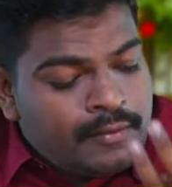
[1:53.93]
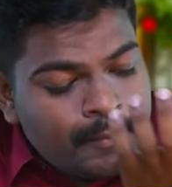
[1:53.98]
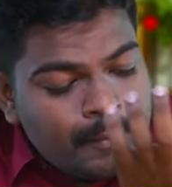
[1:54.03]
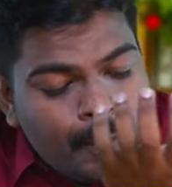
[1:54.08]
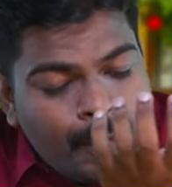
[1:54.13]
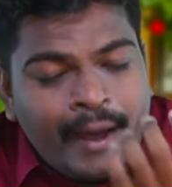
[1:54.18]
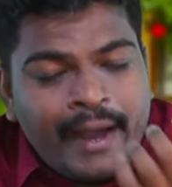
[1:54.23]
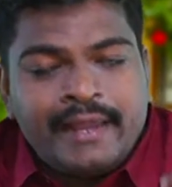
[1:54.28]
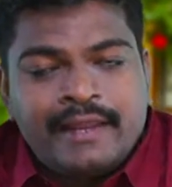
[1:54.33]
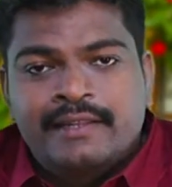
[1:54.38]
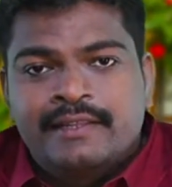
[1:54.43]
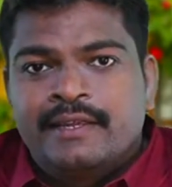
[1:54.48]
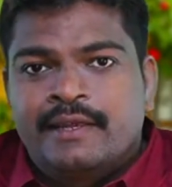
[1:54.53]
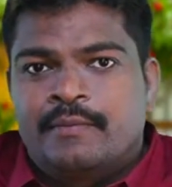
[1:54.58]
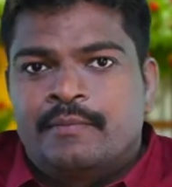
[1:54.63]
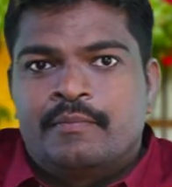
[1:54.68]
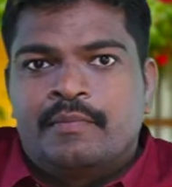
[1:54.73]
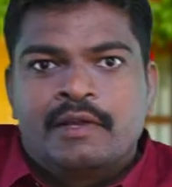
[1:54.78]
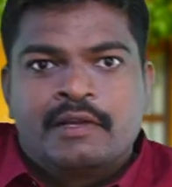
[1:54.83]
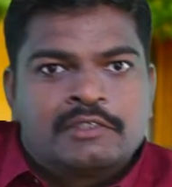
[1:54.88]
bite
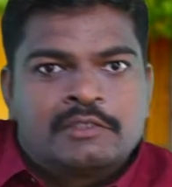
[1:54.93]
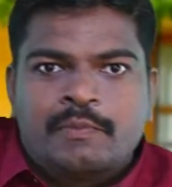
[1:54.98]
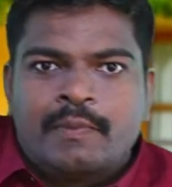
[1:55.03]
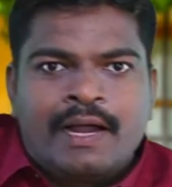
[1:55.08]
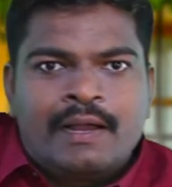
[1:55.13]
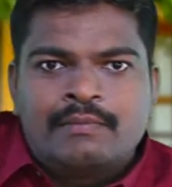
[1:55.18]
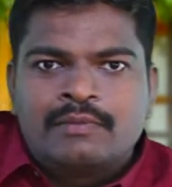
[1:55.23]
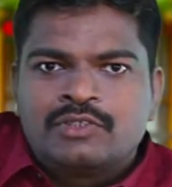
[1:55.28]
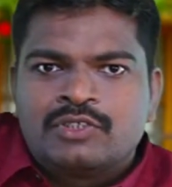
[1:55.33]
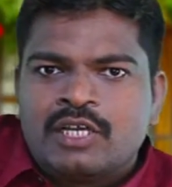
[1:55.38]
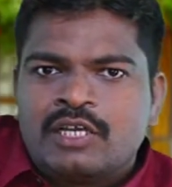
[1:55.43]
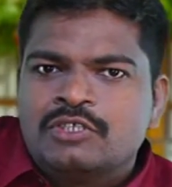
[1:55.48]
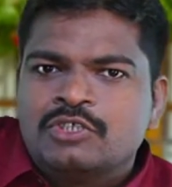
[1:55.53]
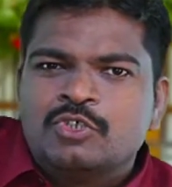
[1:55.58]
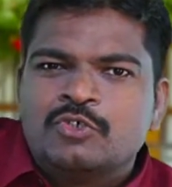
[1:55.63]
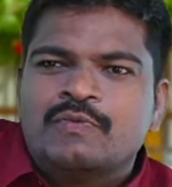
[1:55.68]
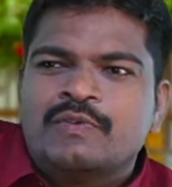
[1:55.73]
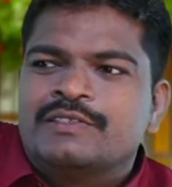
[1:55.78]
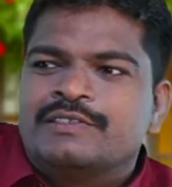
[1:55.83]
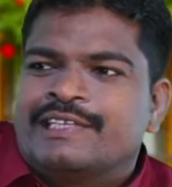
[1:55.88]
them, because Bible
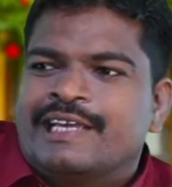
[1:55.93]
says you will